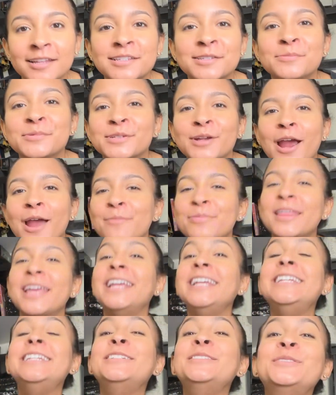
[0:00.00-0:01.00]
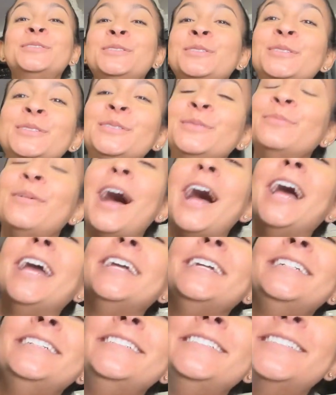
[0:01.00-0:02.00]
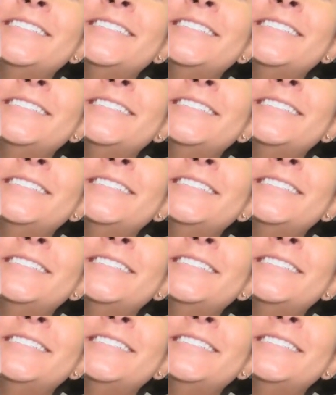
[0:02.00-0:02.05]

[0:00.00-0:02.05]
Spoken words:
subscribe. Thank you. Bye.